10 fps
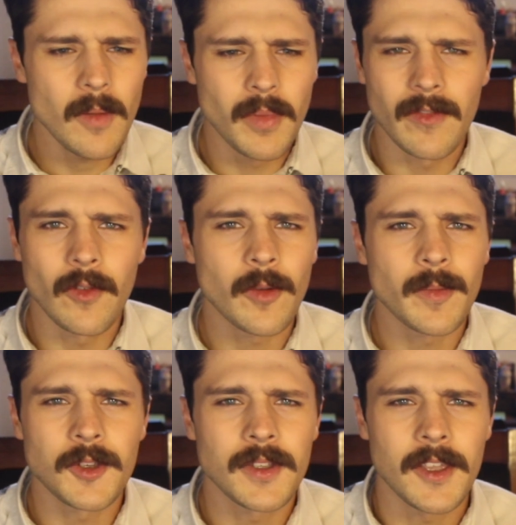
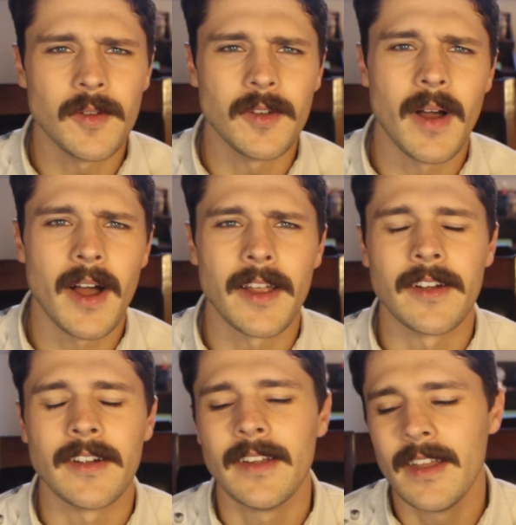performers that you
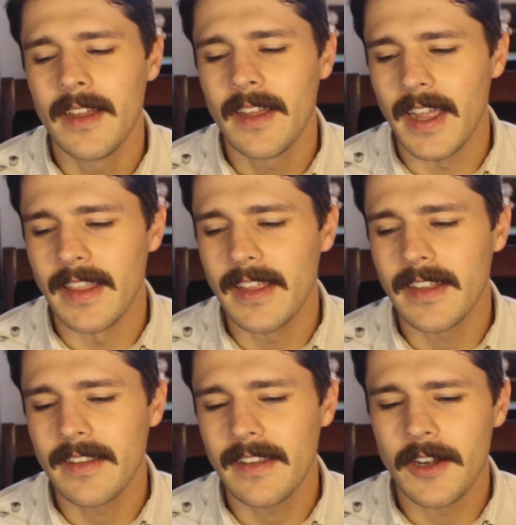admire. And then,